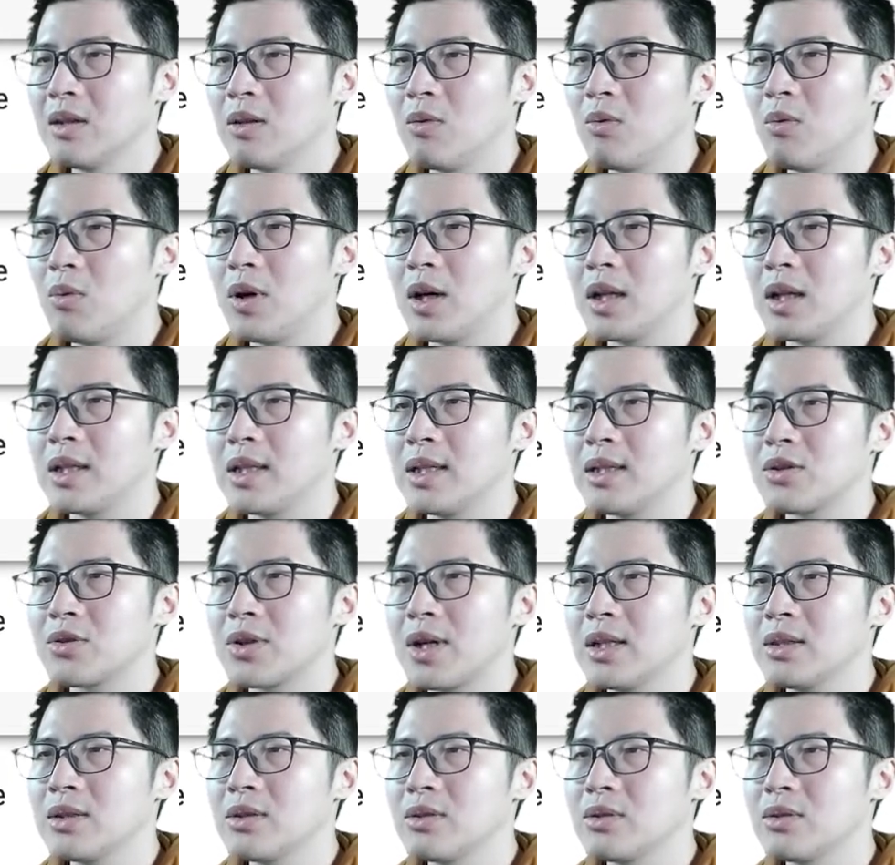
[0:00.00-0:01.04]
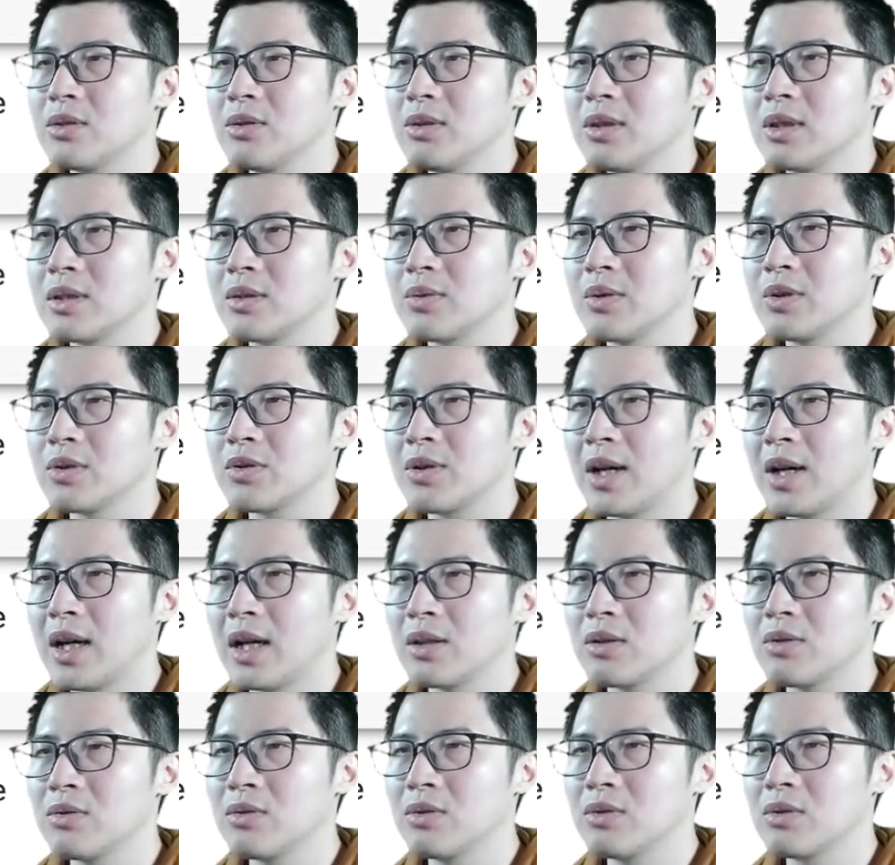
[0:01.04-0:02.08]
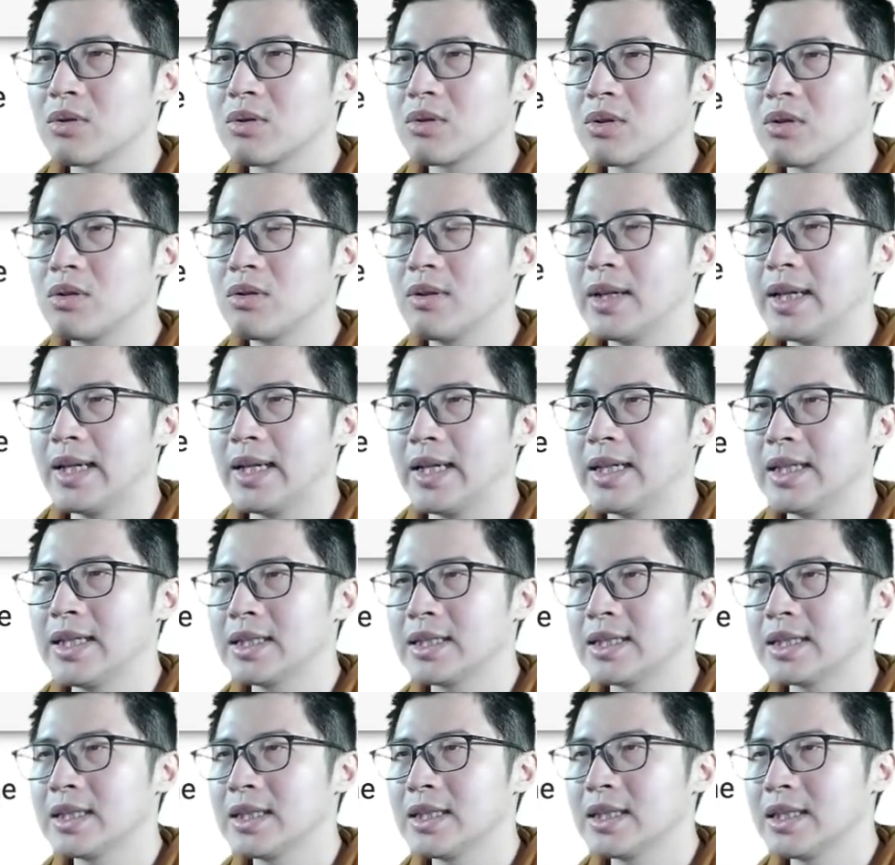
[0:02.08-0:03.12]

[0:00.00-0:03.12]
what they try to do is we'll try to create